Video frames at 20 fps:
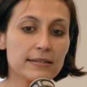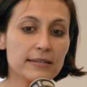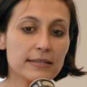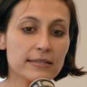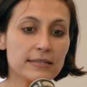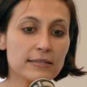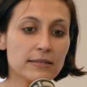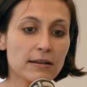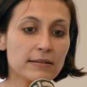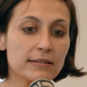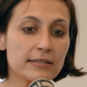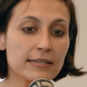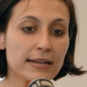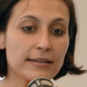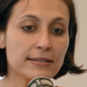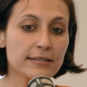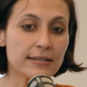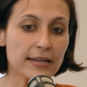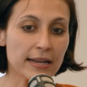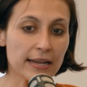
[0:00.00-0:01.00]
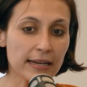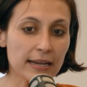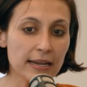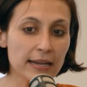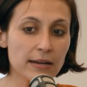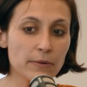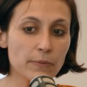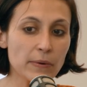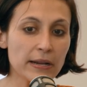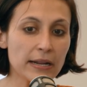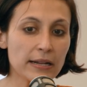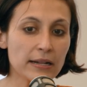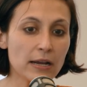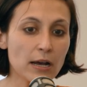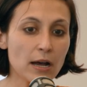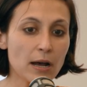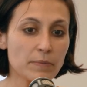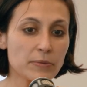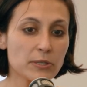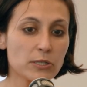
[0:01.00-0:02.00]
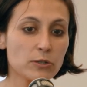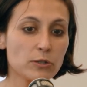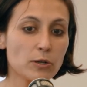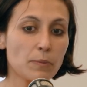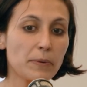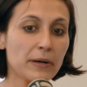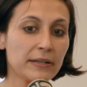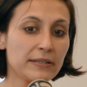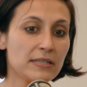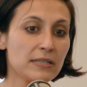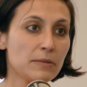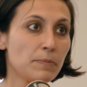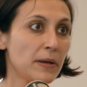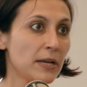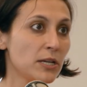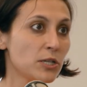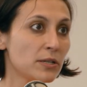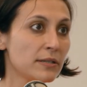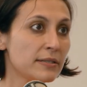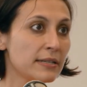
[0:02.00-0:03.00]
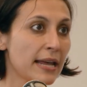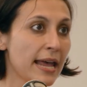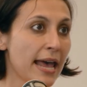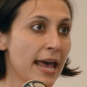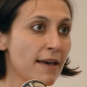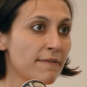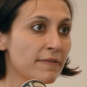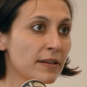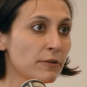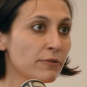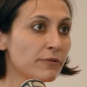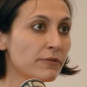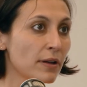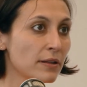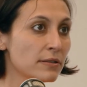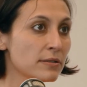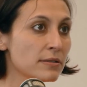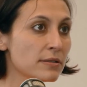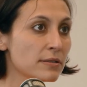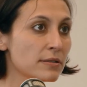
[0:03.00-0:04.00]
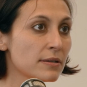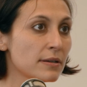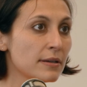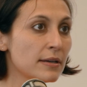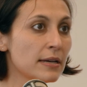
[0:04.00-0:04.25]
is not yet taken when it comes to the participation they have in funds.